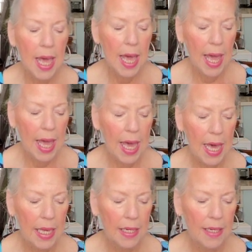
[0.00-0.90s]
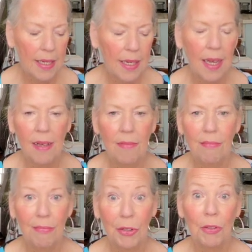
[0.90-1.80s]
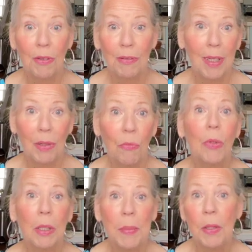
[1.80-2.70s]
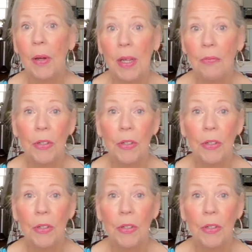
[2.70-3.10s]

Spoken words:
and it will be great for